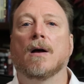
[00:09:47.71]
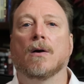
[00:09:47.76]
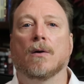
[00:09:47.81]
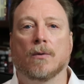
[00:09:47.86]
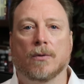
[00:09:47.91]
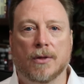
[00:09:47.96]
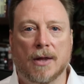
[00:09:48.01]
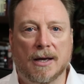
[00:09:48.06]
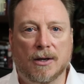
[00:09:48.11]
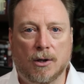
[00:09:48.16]

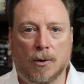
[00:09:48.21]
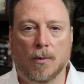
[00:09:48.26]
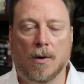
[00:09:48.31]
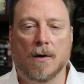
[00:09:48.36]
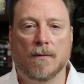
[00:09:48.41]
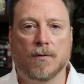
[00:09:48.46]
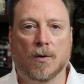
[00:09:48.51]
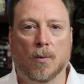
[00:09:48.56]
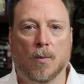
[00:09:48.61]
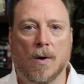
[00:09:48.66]
Well, thank you
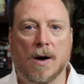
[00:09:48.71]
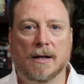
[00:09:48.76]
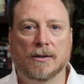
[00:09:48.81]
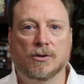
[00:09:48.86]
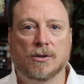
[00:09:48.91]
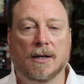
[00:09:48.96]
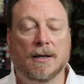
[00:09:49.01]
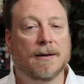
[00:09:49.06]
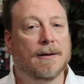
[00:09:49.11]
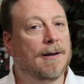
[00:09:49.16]
all for
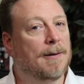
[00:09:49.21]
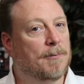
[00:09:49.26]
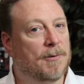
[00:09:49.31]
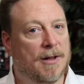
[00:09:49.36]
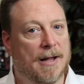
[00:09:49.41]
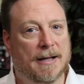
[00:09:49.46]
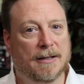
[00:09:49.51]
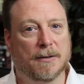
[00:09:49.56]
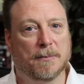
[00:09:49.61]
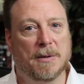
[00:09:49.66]
watching. I'm
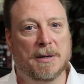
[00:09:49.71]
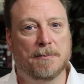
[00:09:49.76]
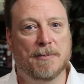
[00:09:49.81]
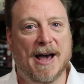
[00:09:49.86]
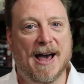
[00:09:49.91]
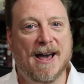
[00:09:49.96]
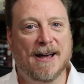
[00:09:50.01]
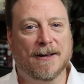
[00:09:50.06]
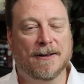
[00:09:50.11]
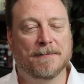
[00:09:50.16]
glad to be
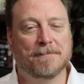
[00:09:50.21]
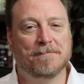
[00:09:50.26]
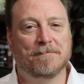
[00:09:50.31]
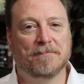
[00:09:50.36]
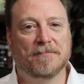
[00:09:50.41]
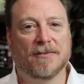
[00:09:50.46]
back.